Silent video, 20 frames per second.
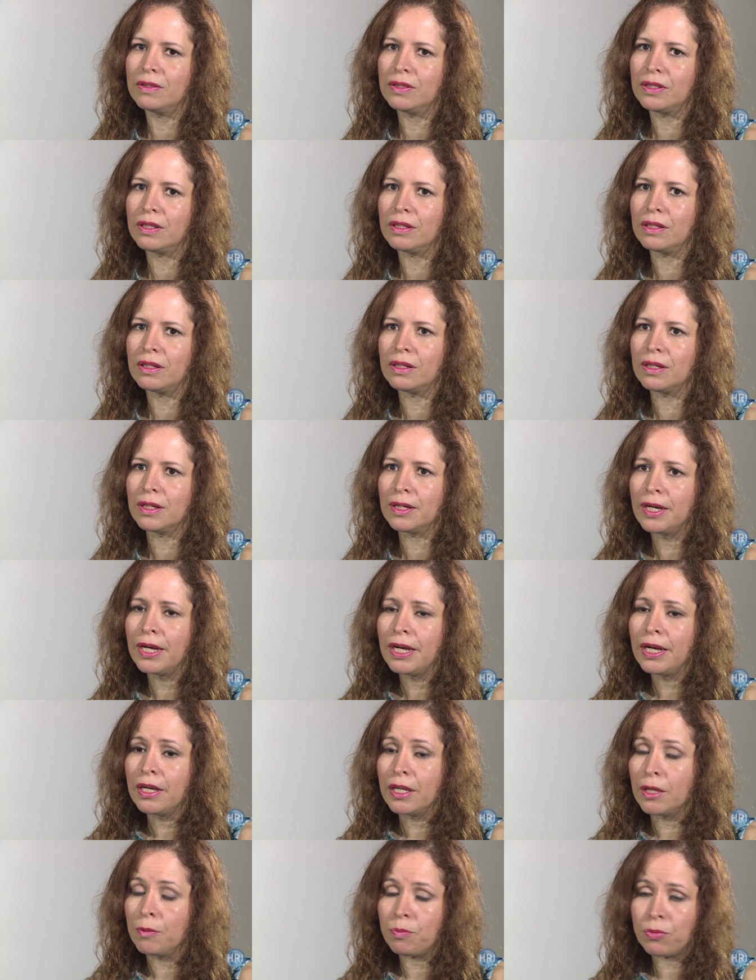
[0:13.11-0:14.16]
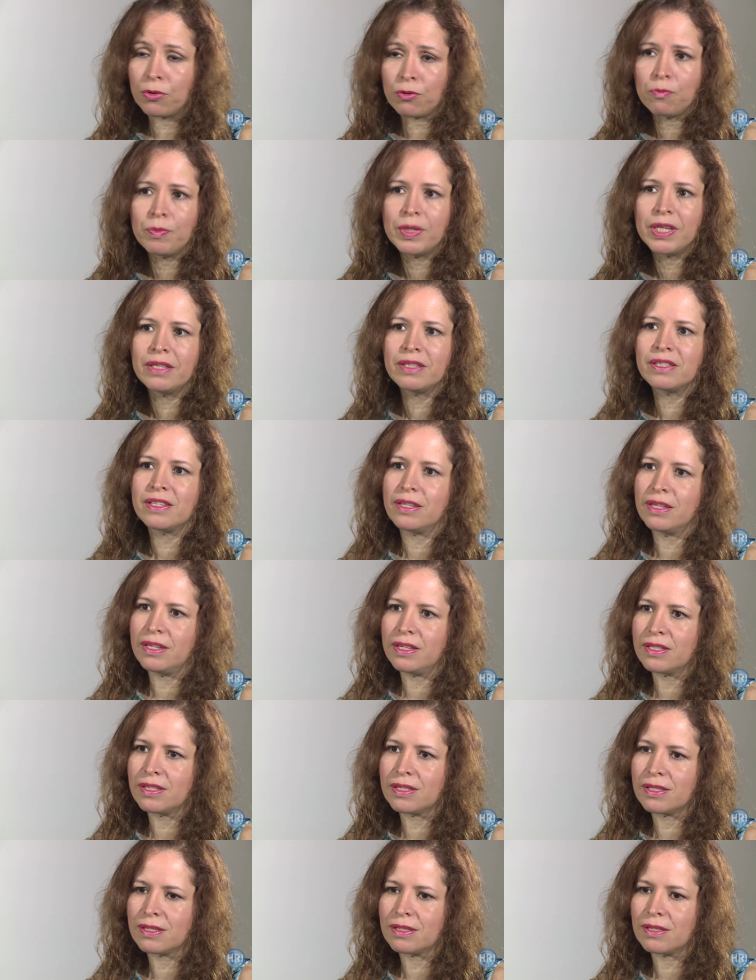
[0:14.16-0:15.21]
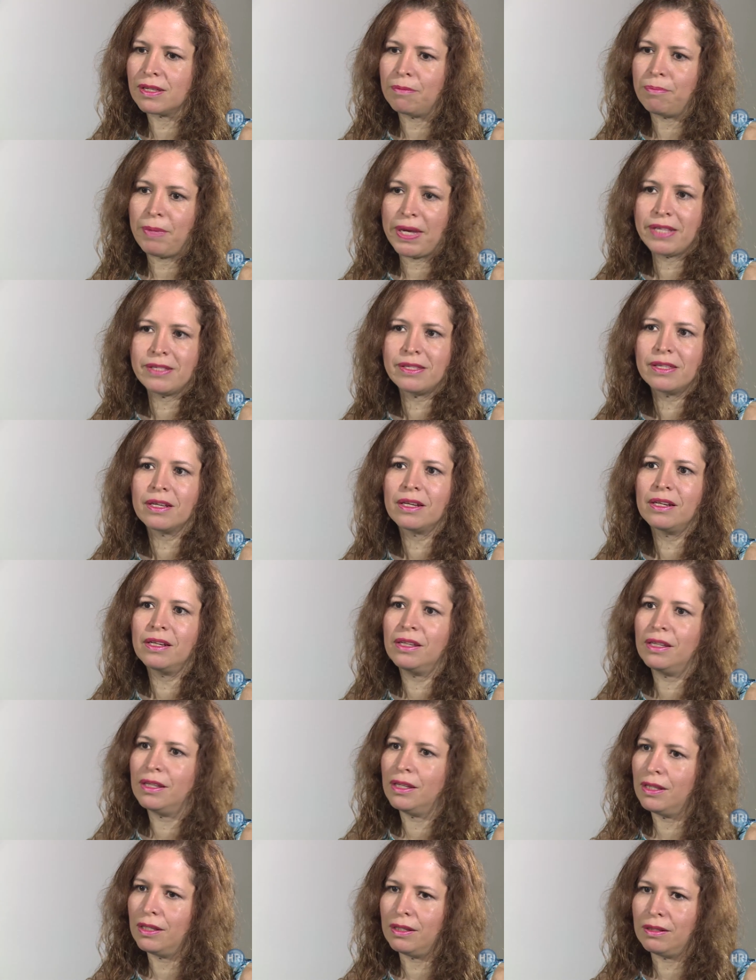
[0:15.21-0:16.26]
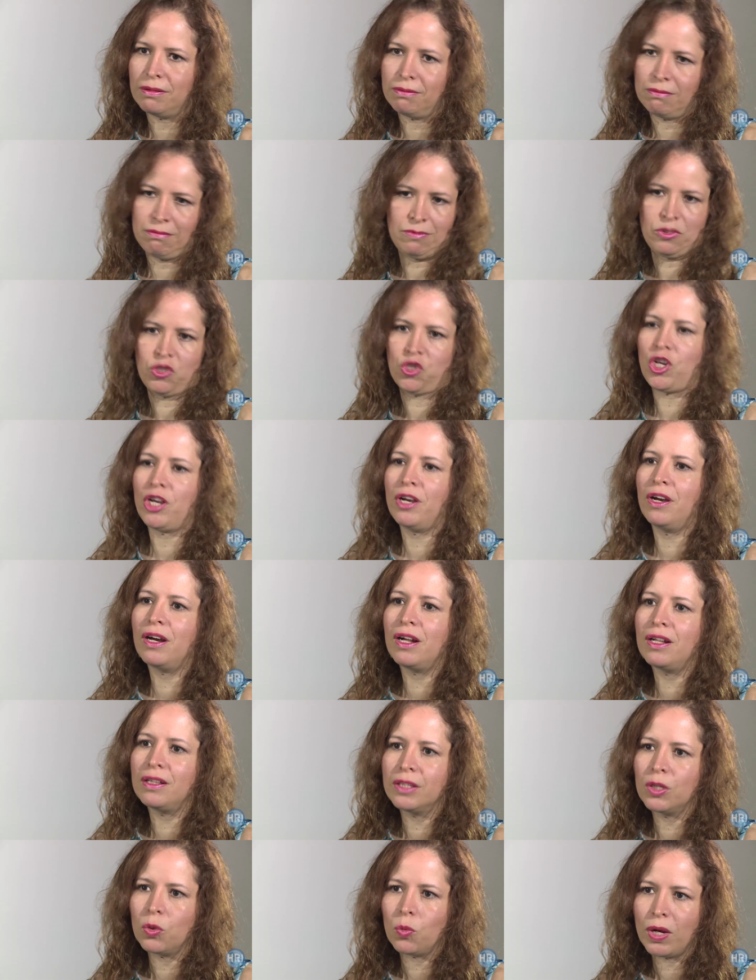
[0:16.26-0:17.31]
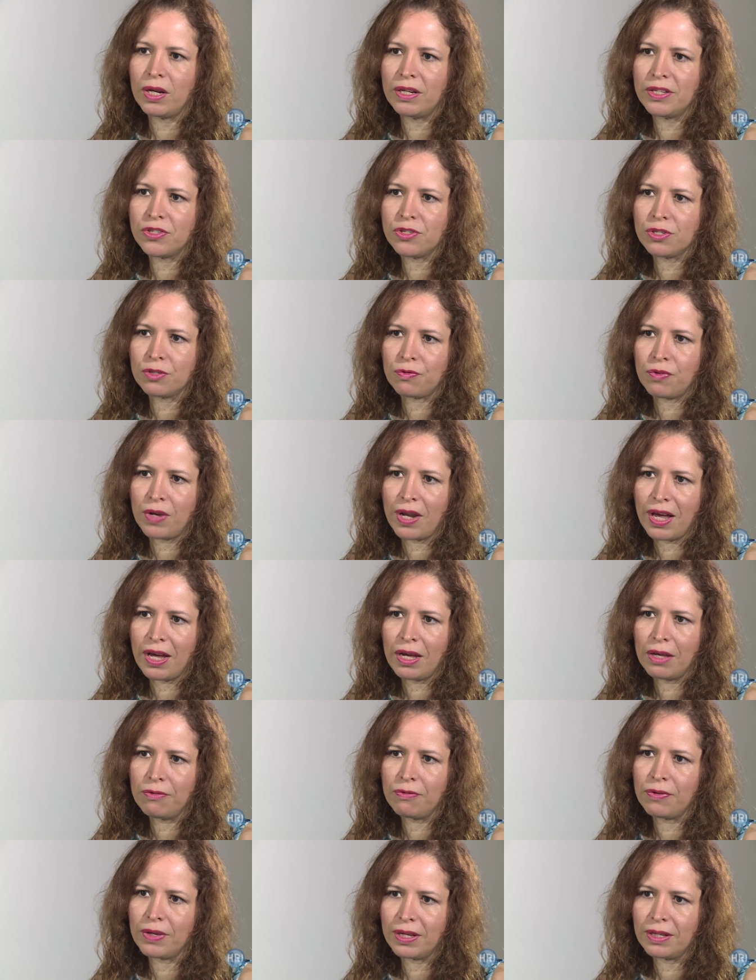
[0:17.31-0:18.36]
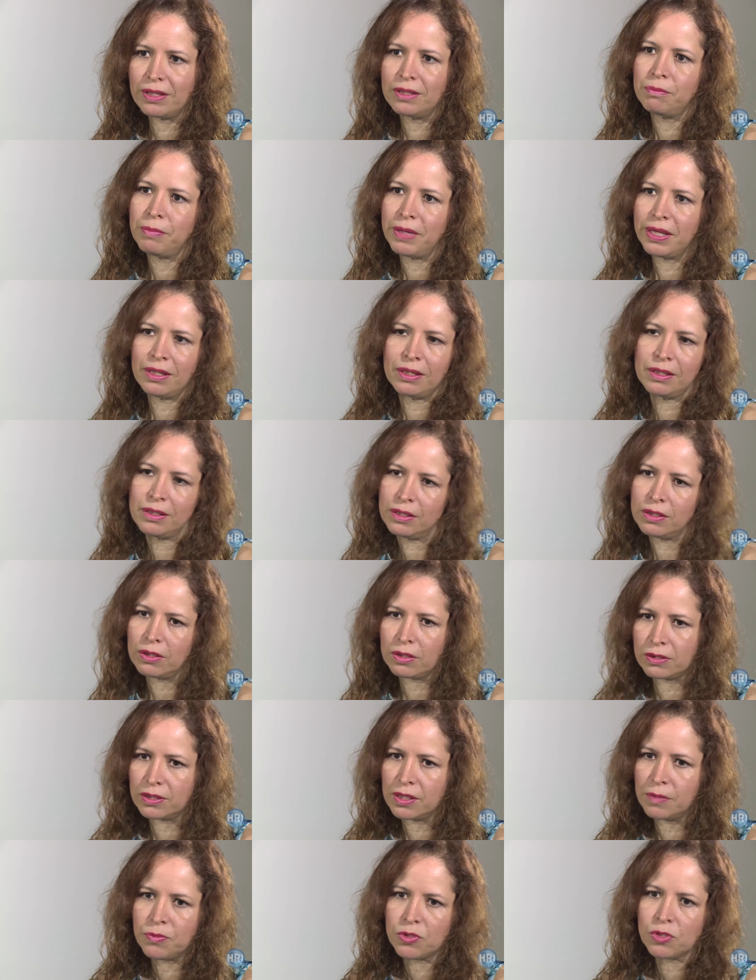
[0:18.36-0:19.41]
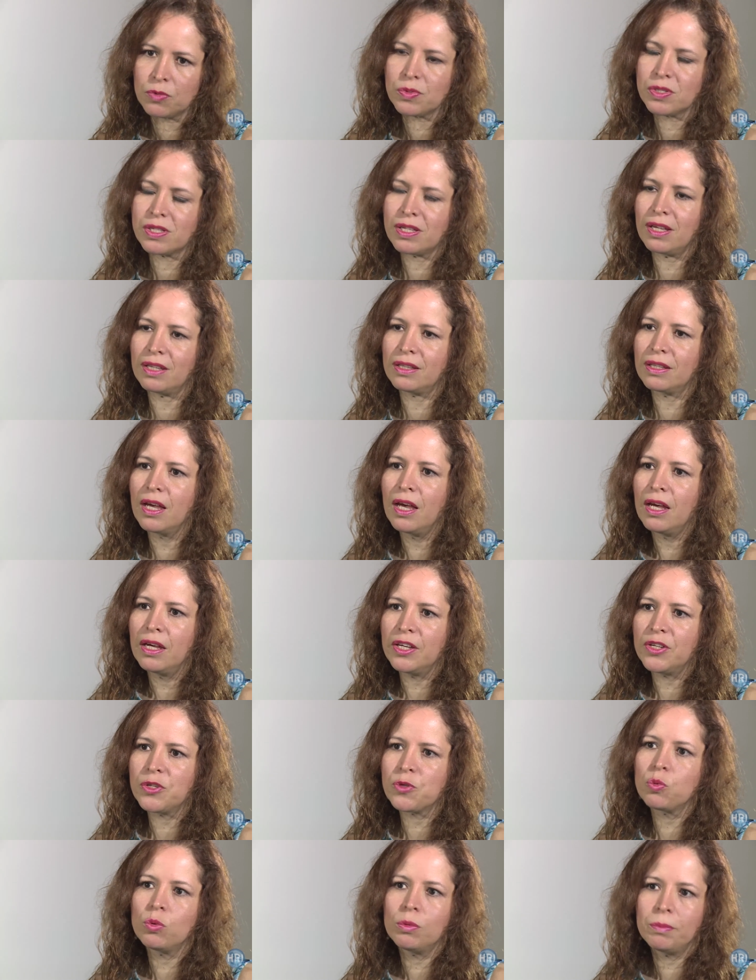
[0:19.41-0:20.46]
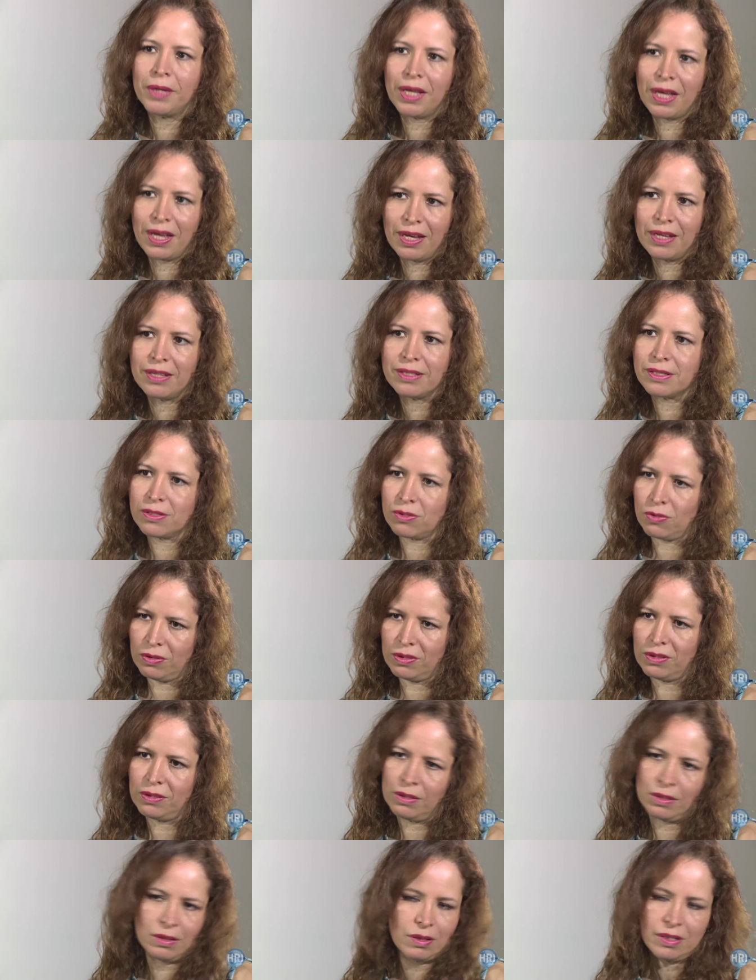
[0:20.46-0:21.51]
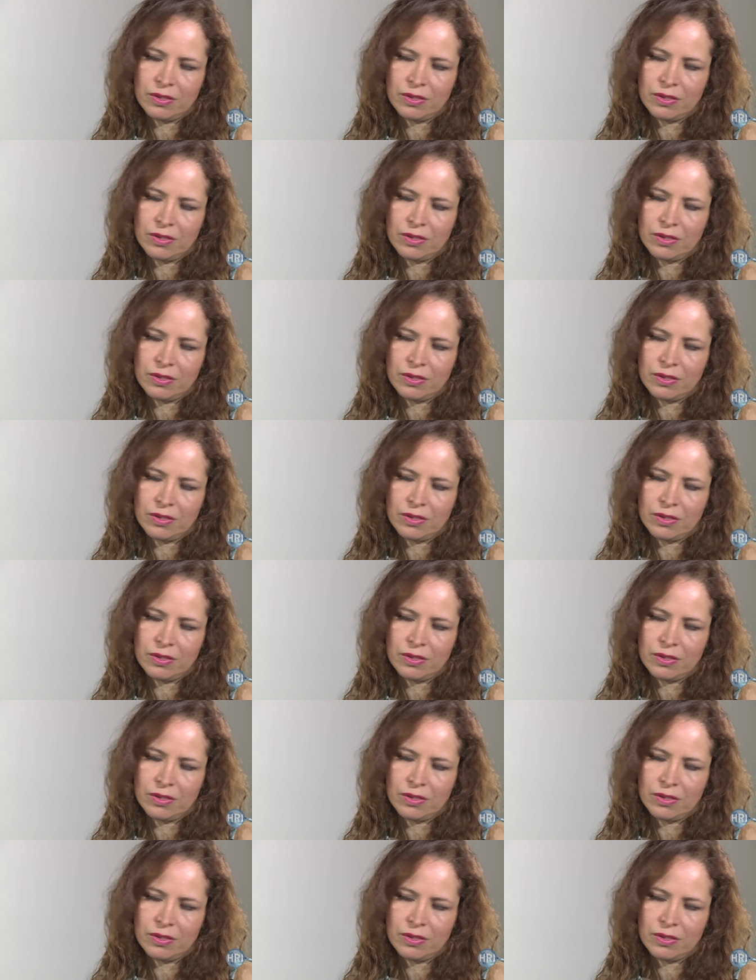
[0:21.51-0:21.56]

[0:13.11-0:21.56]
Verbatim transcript: the improvement is basically in general in quality of life and in the symptoms that each woman has uh,